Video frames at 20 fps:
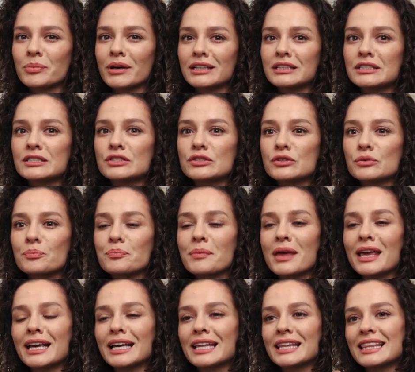but to
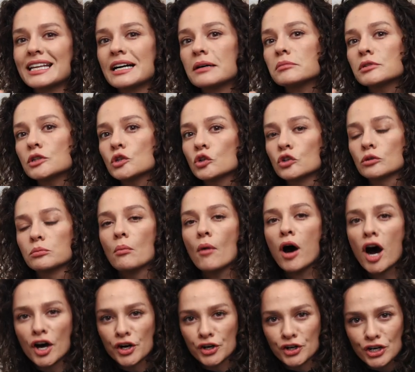make them look
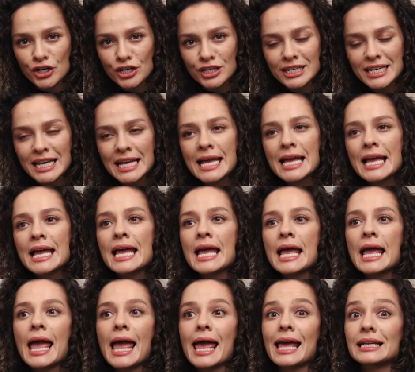modern
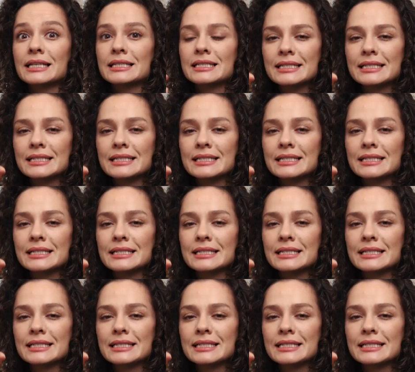and